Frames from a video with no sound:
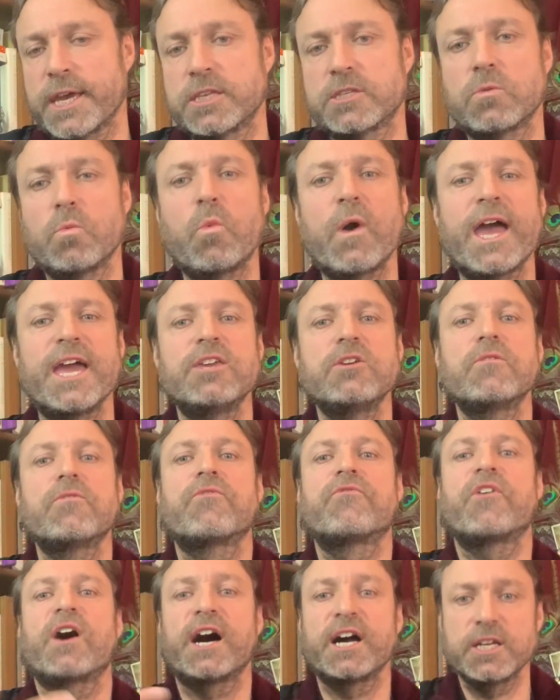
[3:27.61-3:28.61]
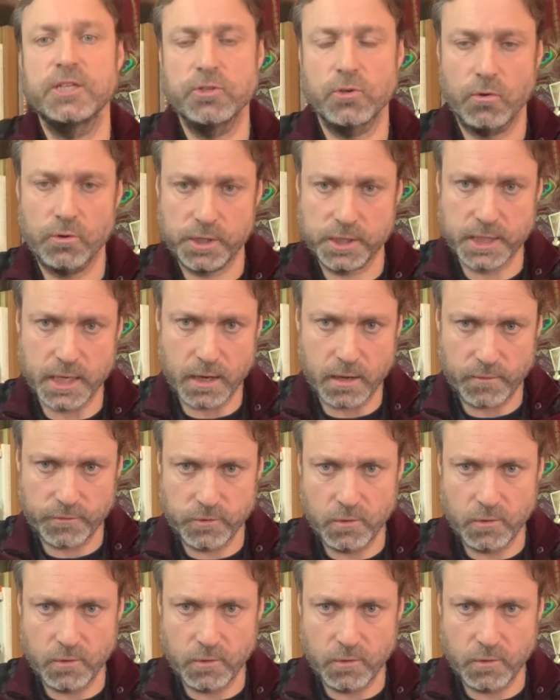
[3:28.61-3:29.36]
It's where you find yourself.